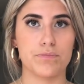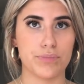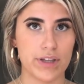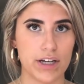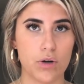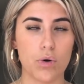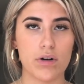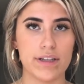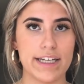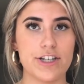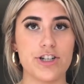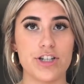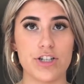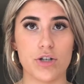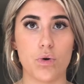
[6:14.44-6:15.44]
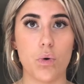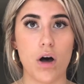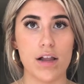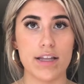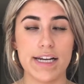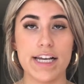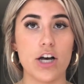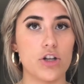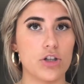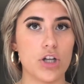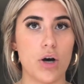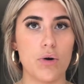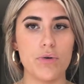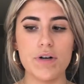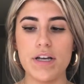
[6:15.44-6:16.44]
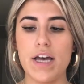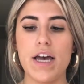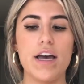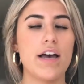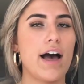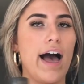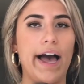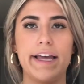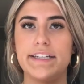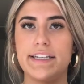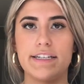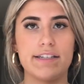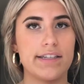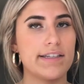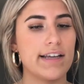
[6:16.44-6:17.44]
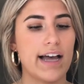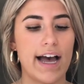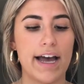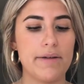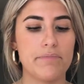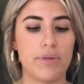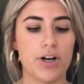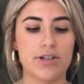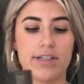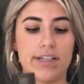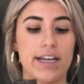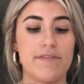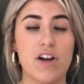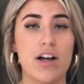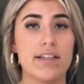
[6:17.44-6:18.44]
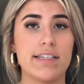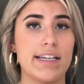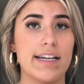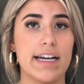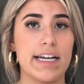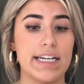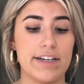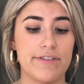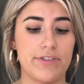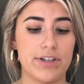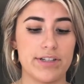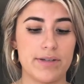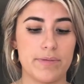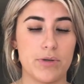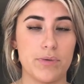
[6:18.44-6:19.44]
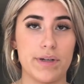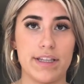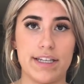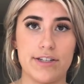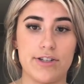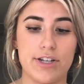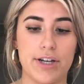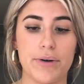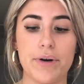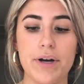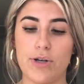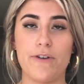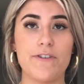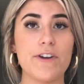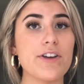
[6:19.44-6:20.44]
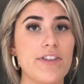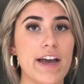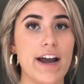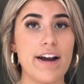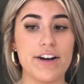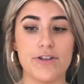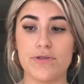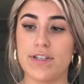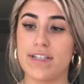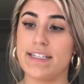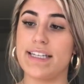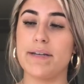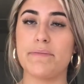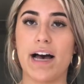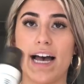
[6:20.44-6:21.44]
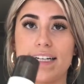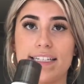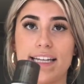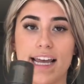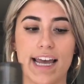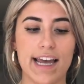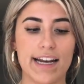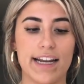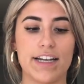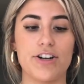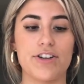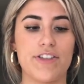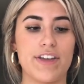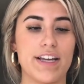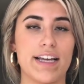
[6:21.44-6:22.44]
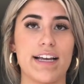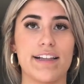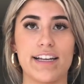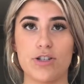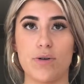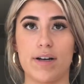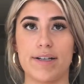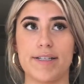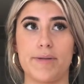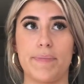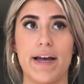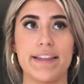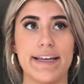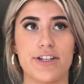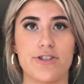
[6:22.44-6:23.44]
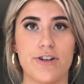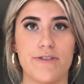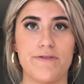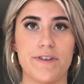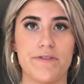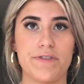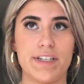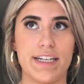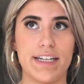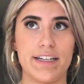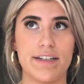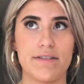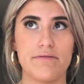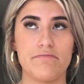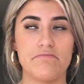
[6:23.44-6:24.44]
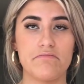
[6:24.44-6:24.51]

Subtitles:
the correlation to quality alone, I personally have not seen any difference between these two. So if you're there and you see Mind Tan and you're thinking like, do I spend the extra $10